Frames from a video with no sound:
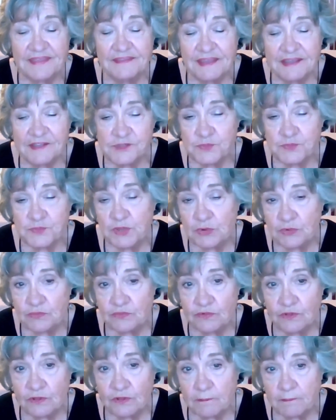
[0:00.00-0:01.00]
I think that's
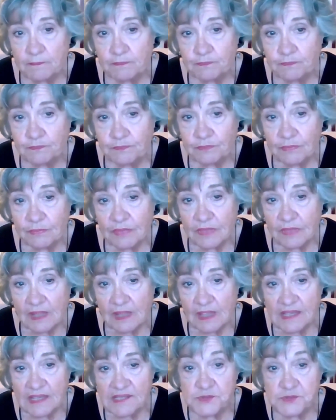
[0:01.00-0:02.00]
beautiful.
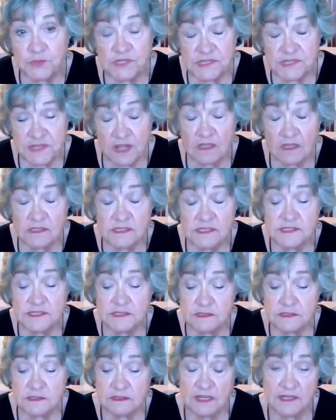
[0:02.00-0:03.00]
His
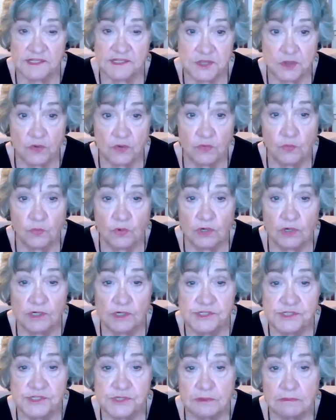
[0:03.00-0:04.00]
results, in his own
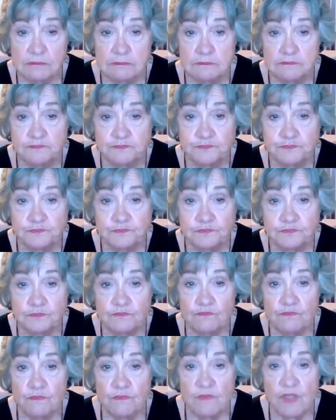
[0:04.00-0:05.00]
words,
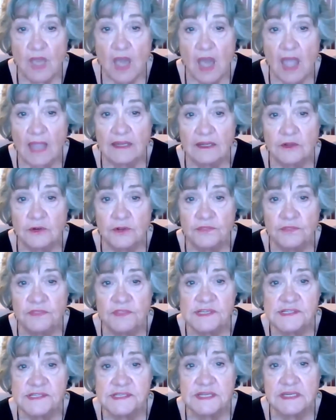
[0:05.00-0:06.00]
I
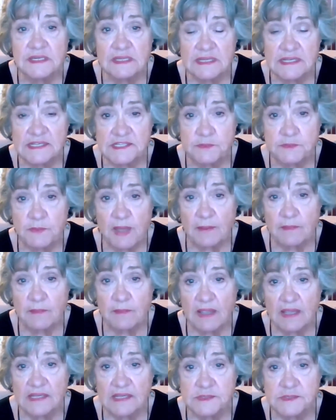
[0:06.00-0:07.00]
learned this at least by
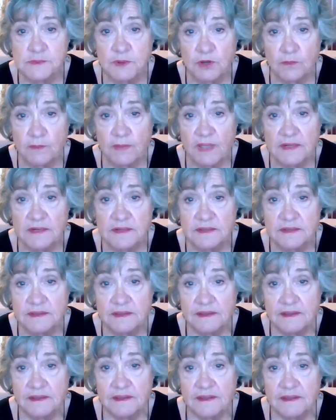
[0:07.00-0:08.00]
my experiment,
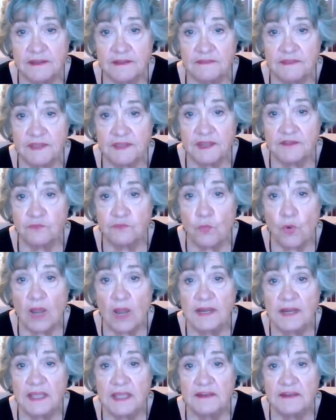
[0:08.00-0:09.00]
that if
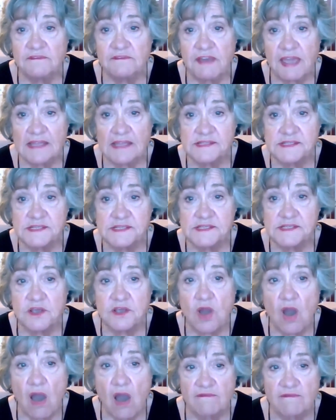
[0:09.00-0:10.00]
one
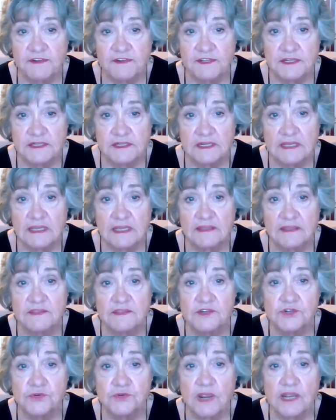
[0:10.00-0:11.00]
advances confidently
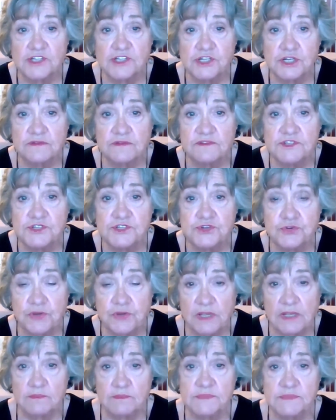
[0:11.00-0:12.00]
in the direction of his
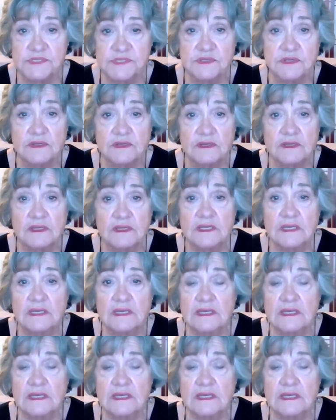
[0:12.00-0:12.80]
dreams,